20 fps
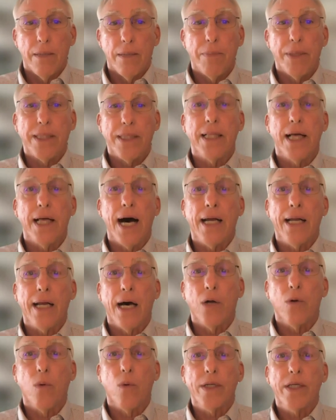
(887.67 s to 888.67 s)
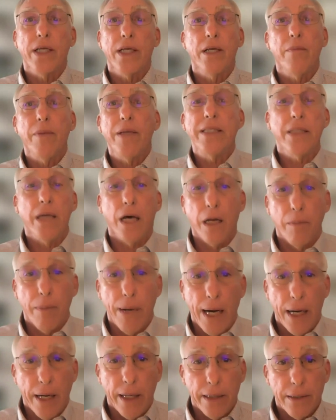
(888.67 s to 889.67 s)
but not on what can be done
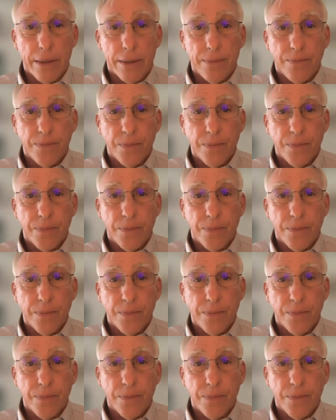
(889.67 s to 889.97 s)
about it.